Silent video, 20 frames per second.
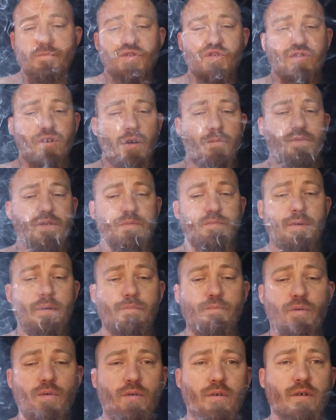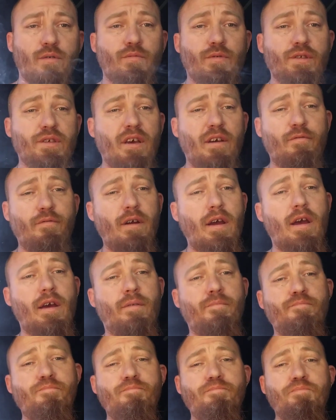Trump's been pulling with
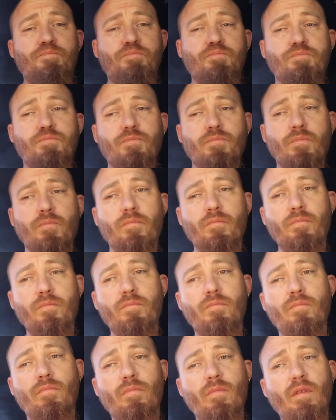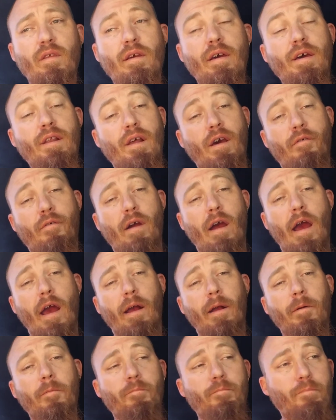Iran and Iraq.